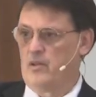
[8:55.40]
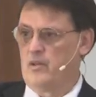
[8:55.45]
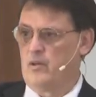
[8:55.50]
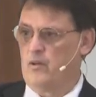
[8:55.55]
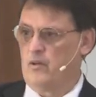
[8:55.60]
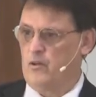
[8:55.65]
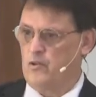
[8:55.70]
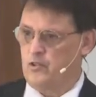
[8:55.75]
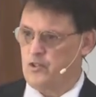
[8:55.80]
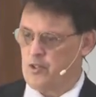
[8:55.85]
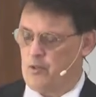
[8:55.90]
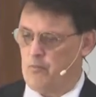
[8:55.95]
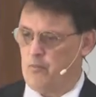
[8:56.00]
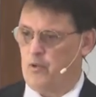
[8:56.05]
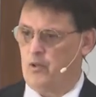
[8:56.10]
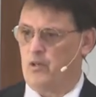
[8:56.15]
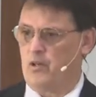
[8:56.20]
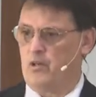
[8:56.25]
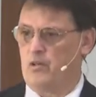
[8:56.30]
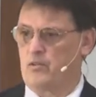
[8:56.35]
or
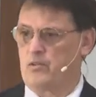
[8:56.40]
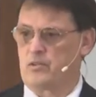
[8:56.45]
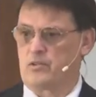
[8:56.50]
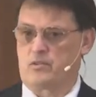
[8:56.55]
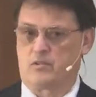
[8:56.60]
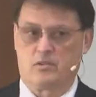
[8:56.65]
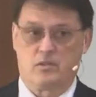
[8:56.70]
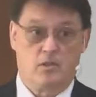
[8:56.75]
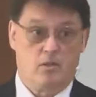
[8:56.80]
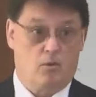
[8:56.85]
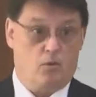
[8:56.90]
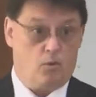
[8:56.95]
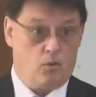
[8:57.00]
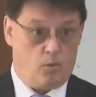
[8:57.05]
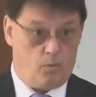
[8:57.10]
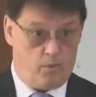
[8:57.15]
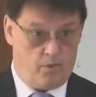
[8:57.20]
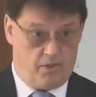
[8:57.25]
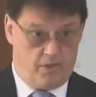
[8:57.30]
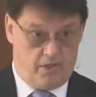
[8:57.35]
somewhere else or
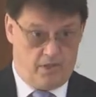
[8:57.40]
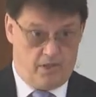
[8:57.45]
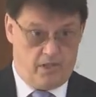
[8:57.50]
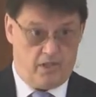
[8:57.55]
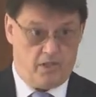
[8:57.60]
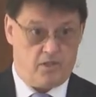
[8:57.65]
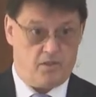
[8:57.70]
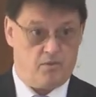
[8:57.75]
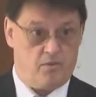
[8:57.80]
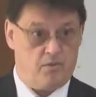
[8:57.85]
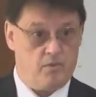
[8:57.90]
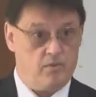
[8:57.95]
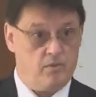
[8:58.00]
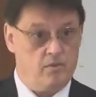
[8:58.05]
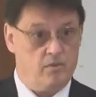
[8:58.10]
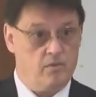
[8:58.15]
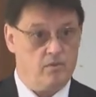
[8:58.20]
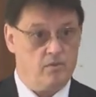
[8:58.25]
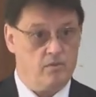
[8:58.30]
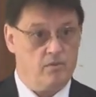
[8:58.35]
within Israel.
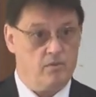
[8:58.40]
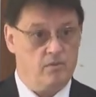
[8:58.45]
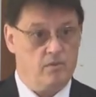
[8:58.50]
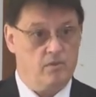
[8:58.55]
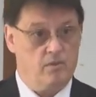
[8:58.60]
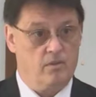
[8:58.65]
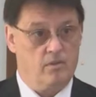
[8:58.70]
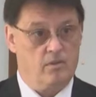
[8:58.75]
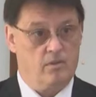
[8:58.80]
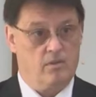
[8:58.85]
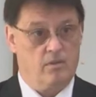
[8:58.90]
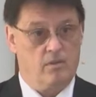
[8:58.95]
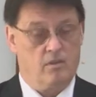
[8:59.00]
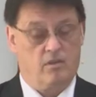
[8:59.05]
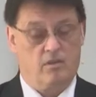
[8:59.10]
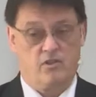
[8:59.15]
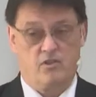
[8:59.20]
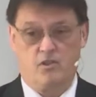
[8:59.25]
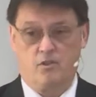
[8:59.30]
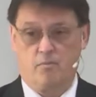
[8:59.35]

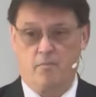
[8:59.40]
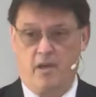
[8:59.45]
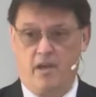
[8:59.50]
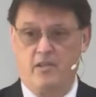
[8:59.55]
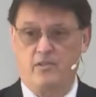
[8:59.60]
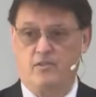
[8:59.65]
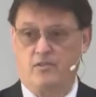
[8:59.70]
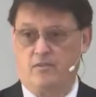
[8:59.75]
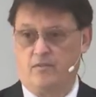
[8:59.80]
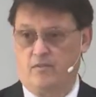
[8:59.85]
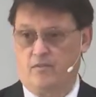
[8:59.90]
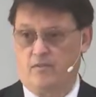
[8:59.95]
Could you imagine?